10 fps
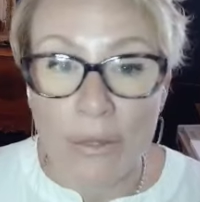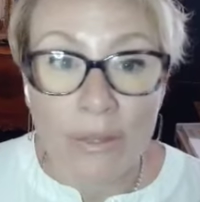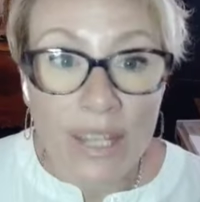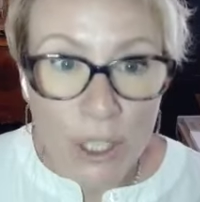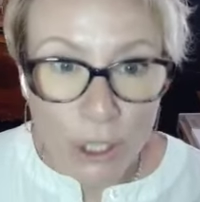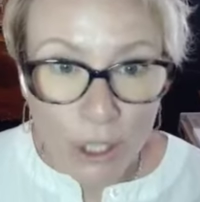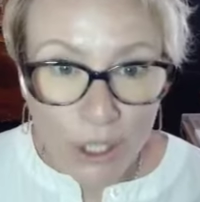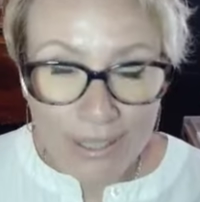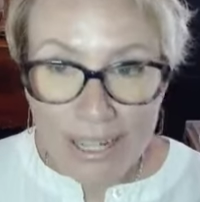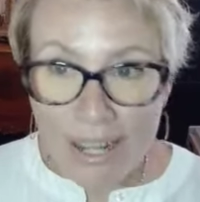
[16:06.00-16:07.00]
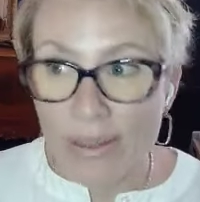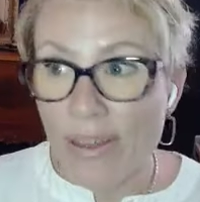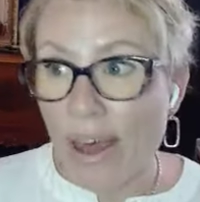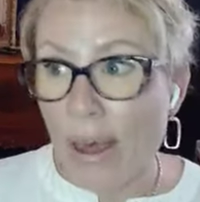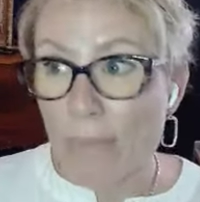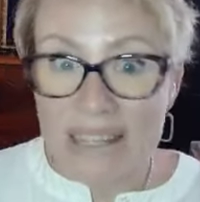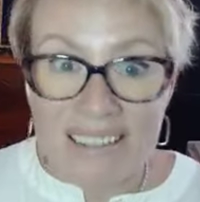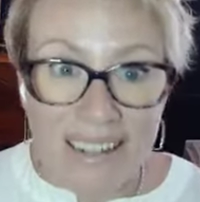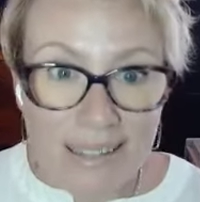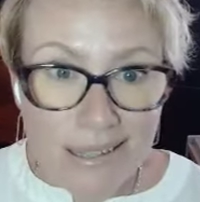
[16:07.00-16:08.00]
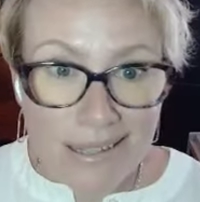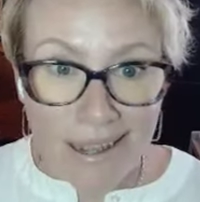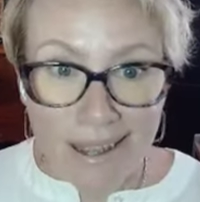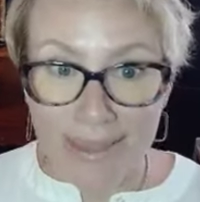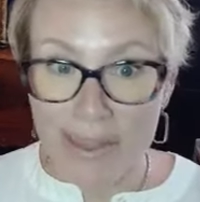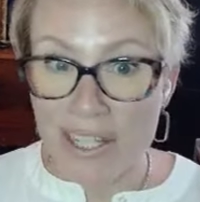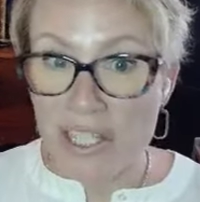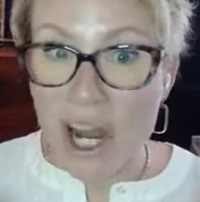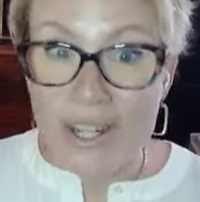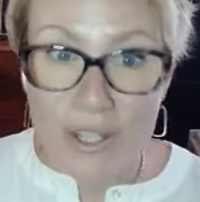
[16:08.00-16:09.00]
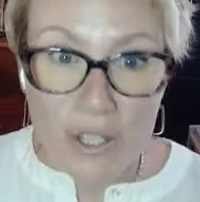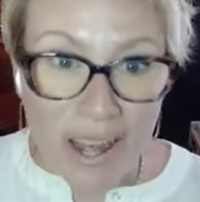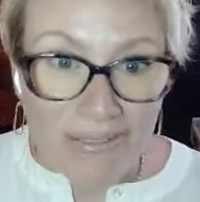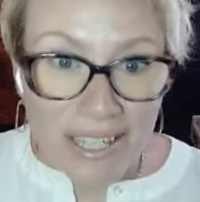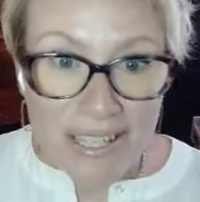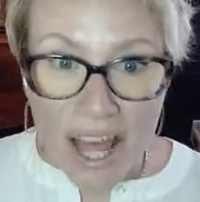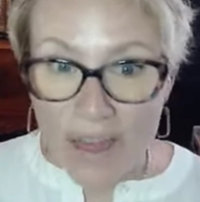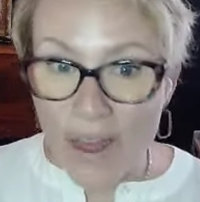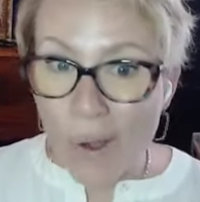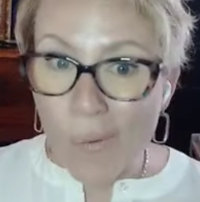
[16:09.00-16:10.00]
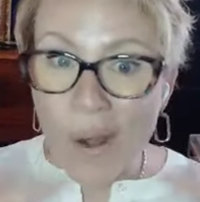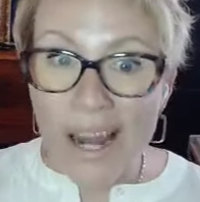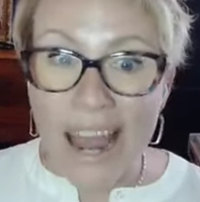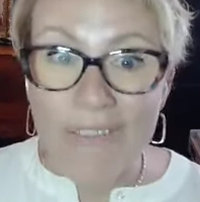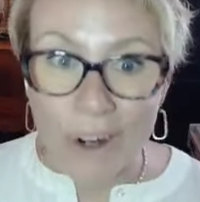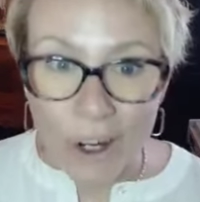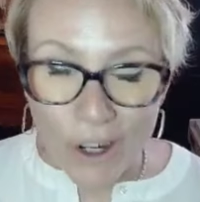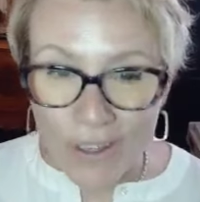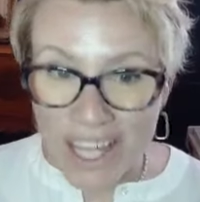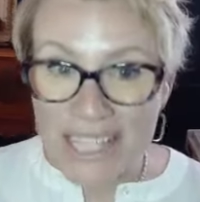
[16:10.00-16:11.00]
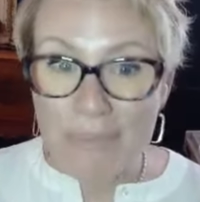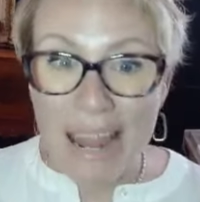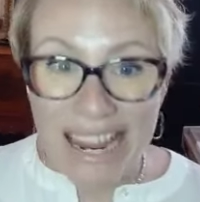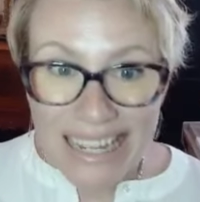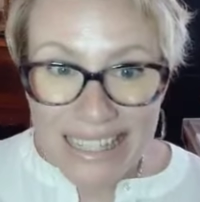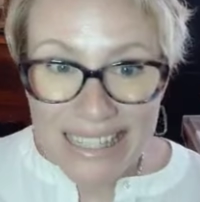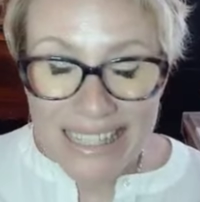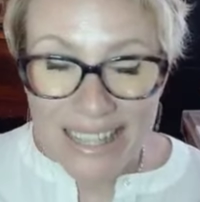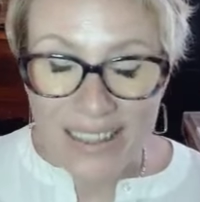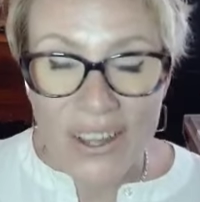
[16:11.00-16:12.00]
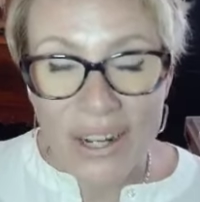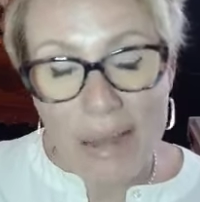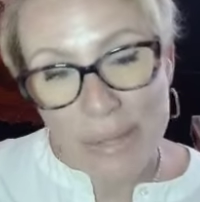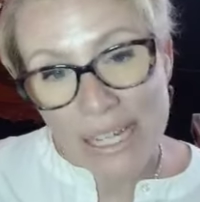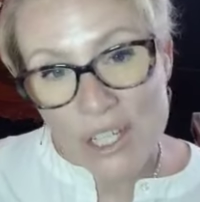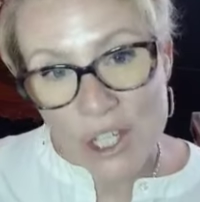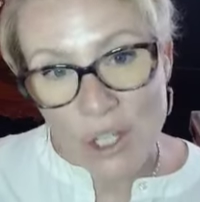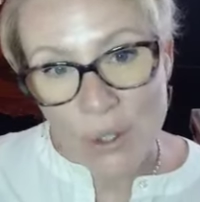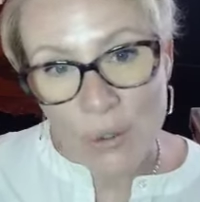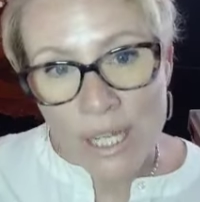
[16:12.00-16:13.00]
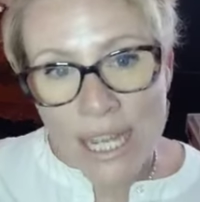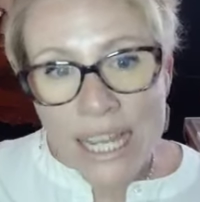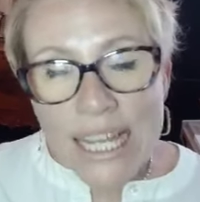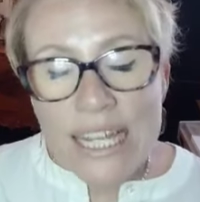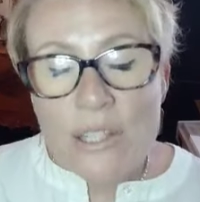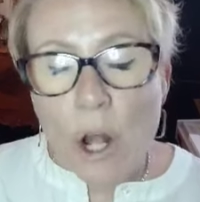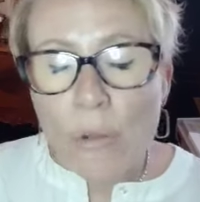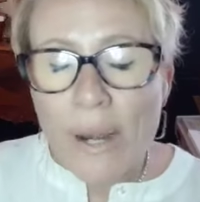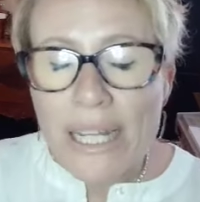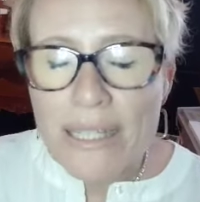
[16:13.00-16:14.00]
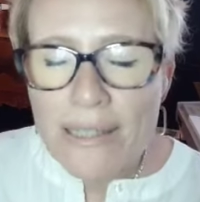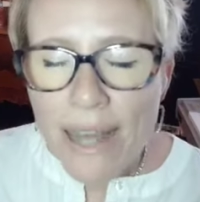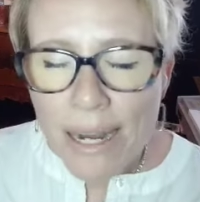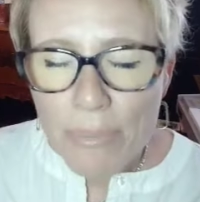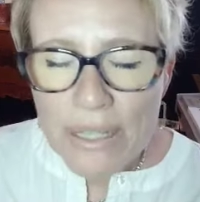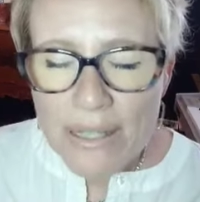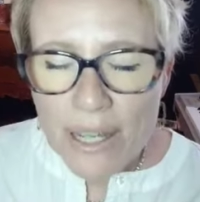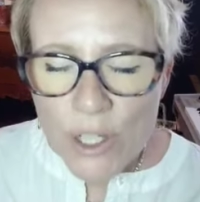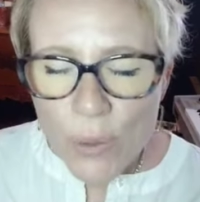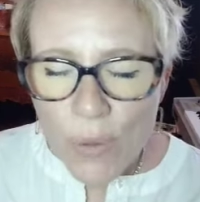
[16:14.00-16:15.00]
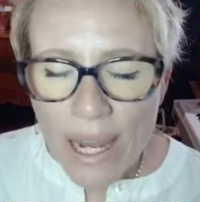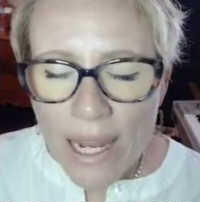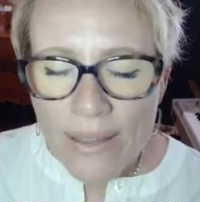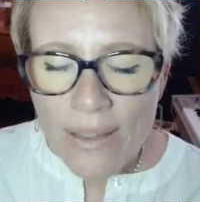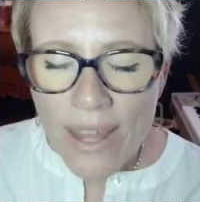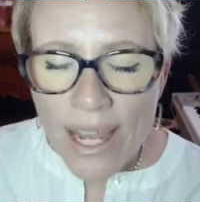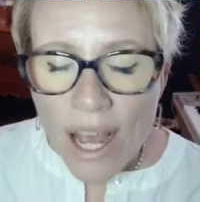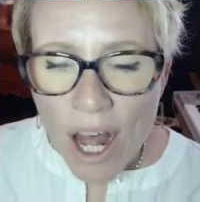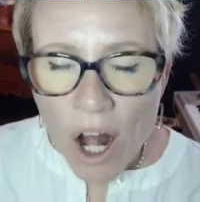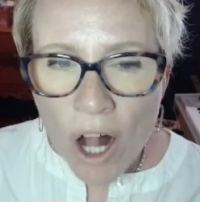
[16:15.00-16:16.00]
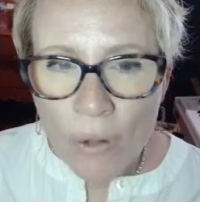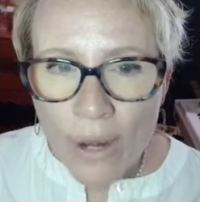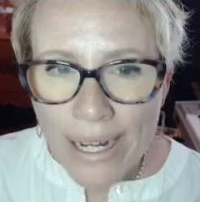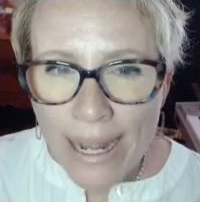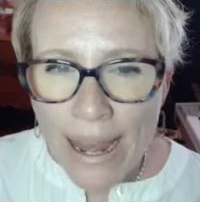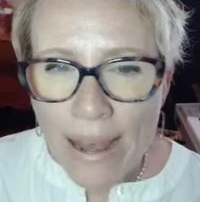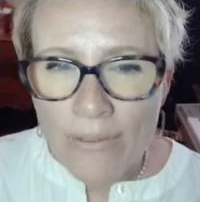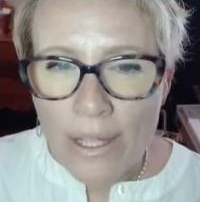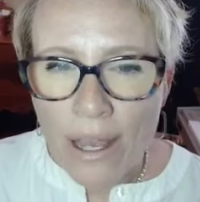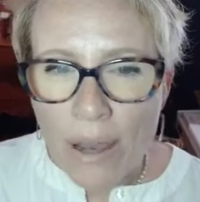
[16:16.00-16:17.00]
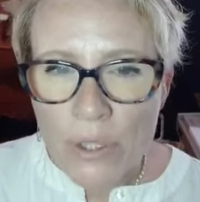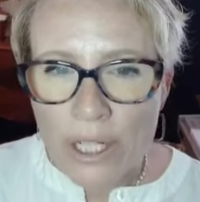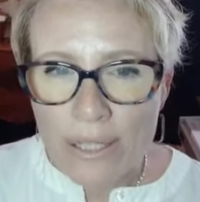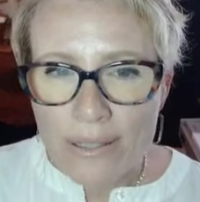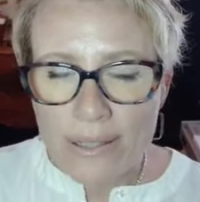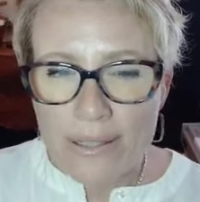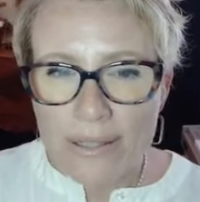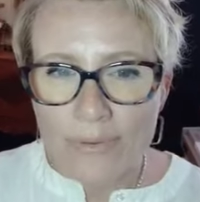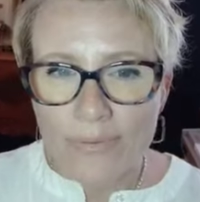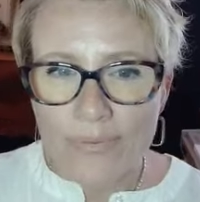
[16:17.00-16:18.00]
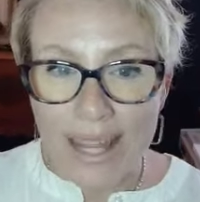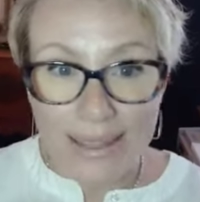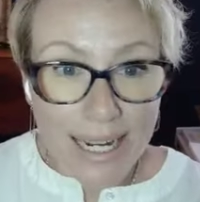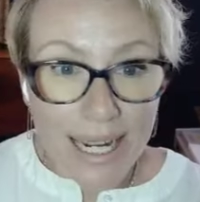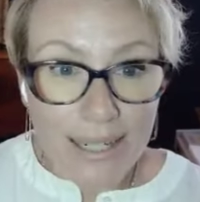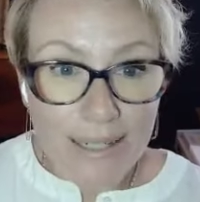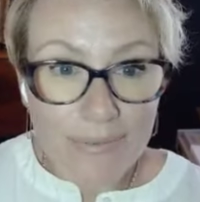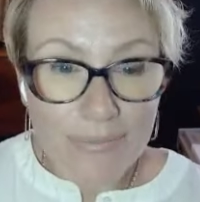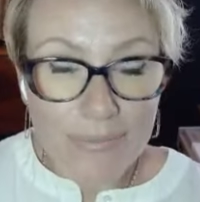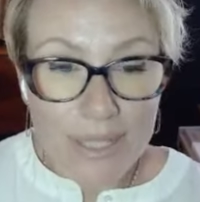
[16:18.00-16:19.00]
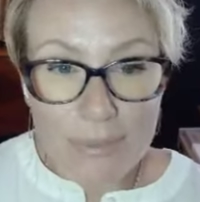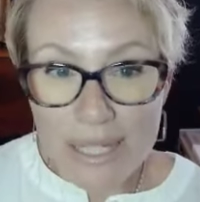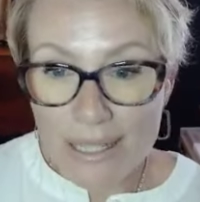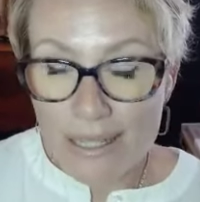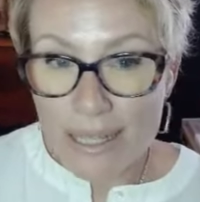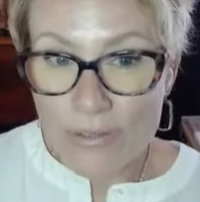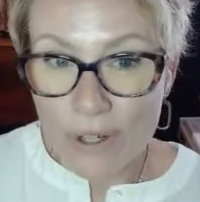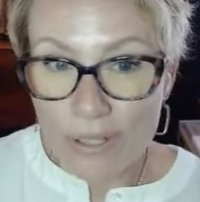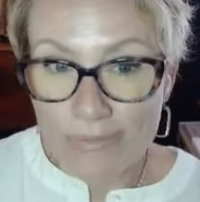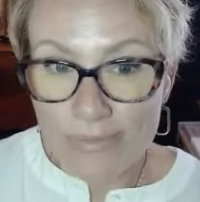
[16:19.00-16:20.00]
theater, the business, the doctor's office, the whatever, the space that they're coming into is already set up in such a way that they already have the options that they need to be successful.